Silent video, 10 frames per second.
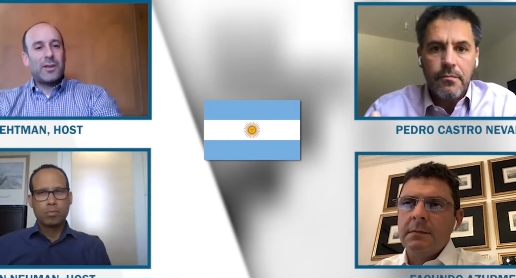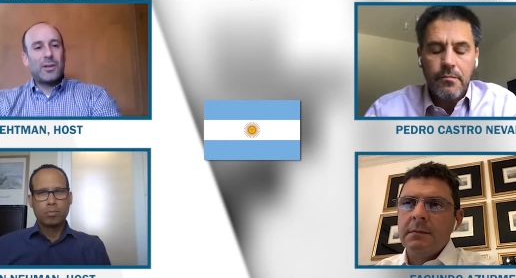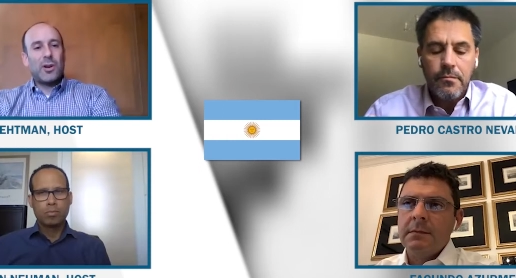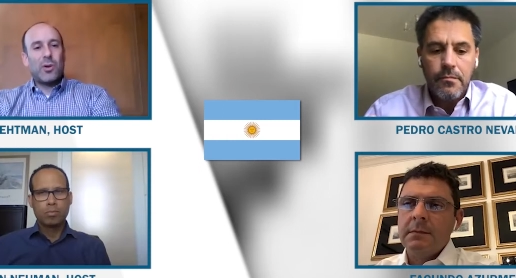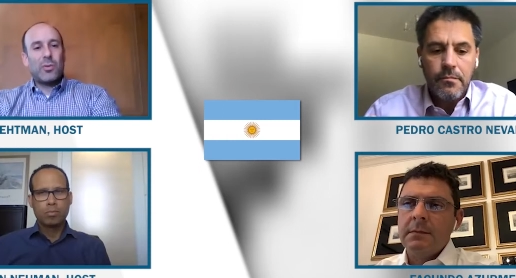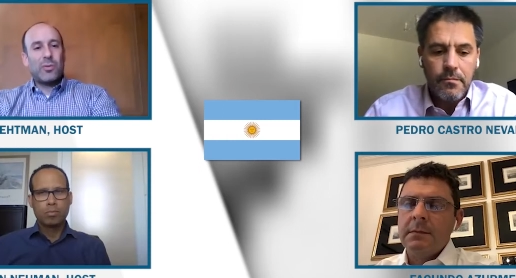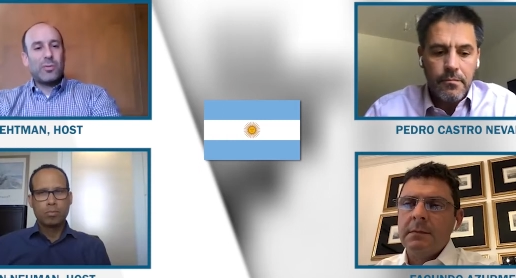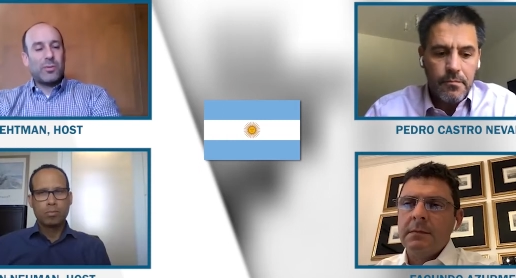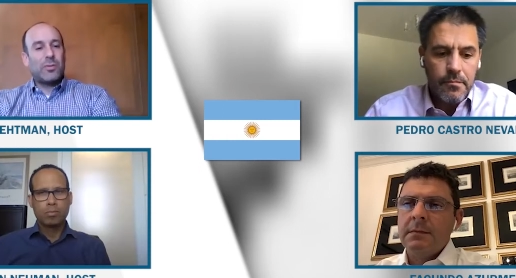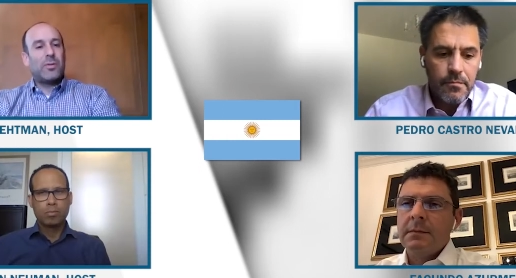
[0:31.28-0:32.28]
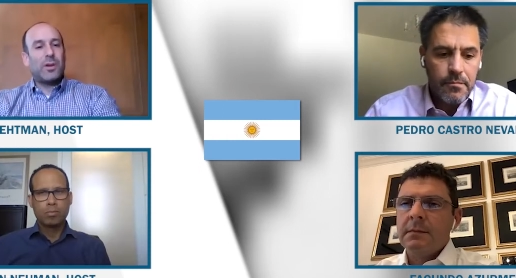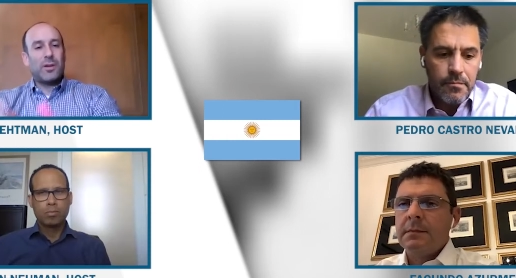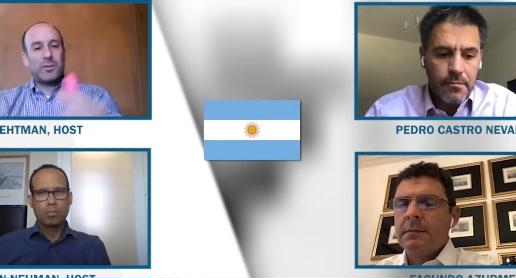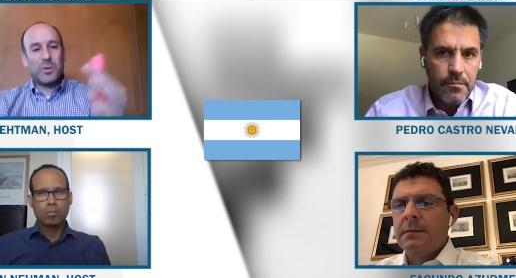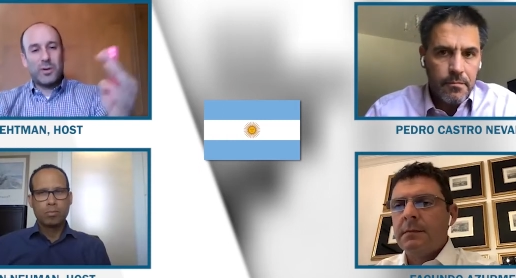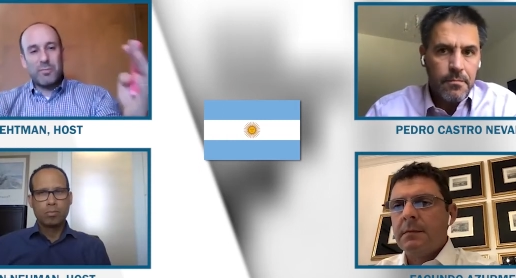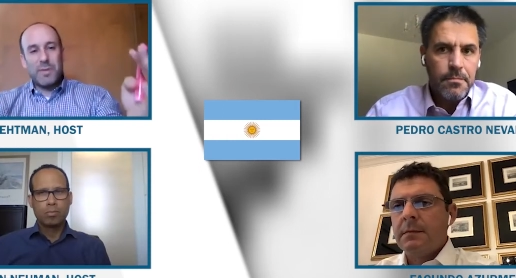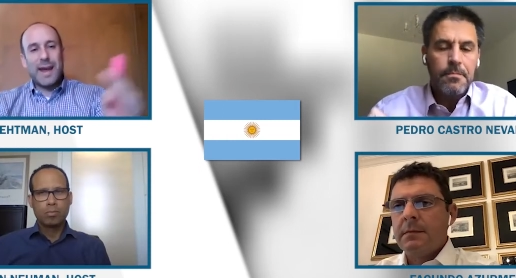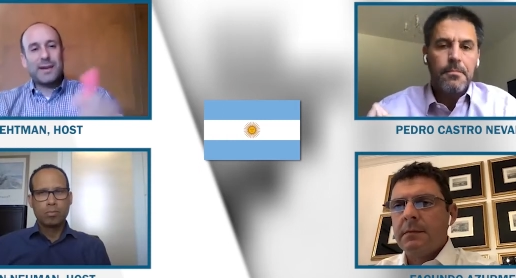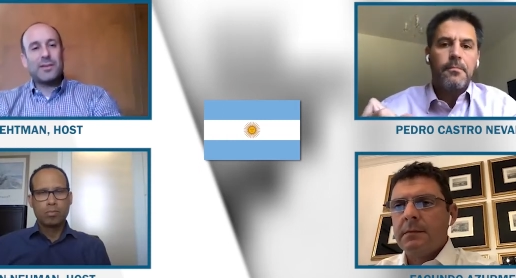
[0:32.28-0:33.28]
Speaker 1: you know, the sort of
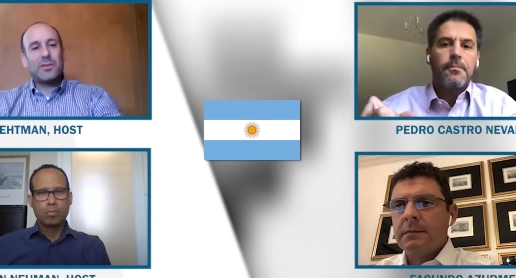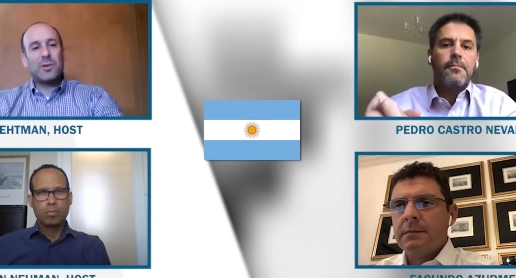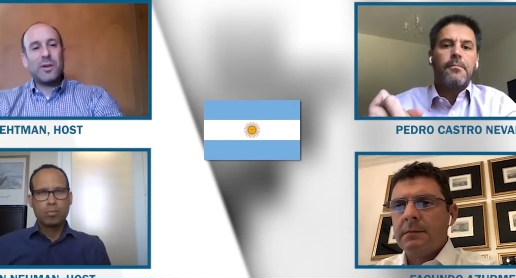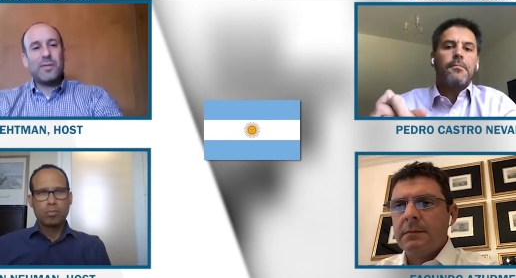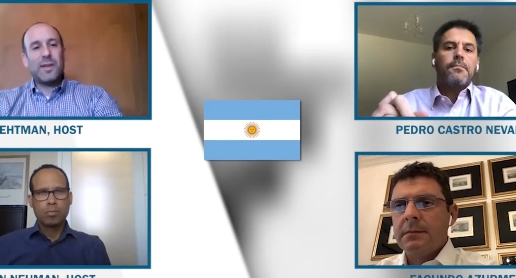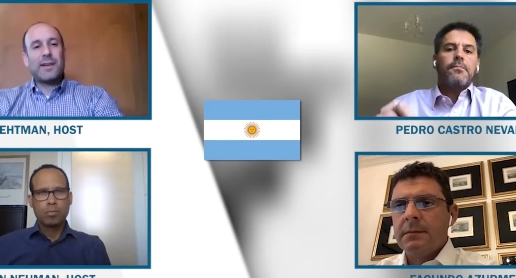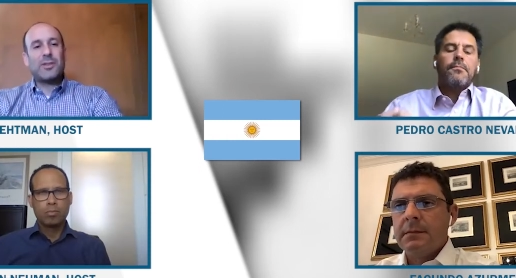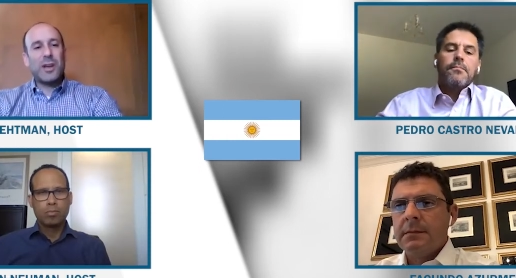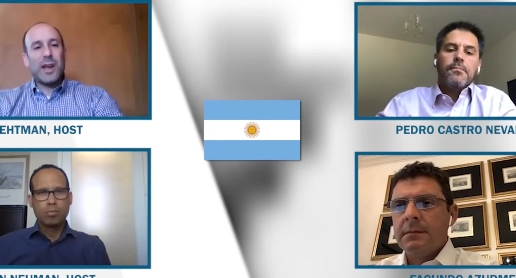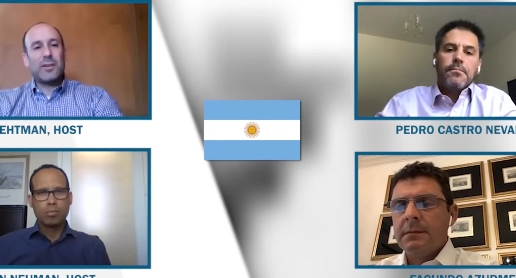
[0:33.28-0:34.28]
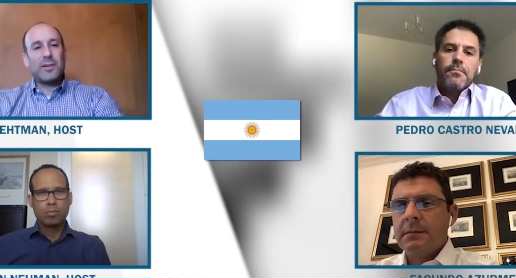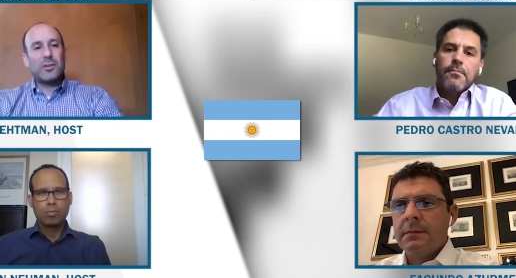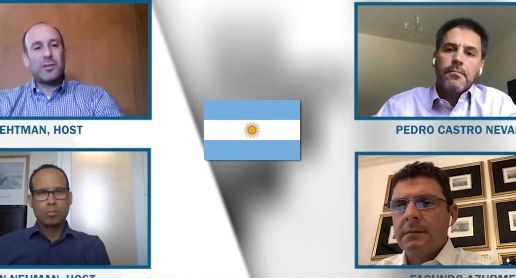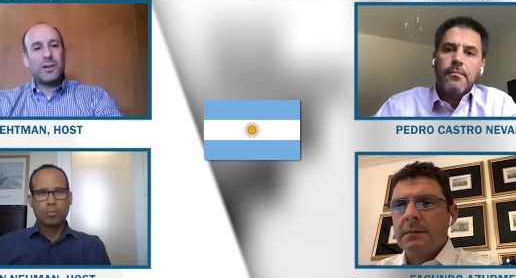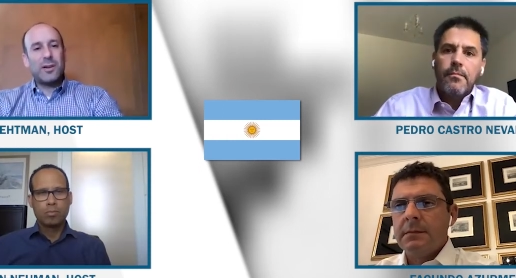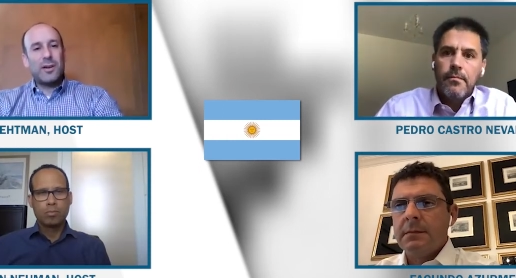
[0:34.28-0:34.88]
magnitude of that challenge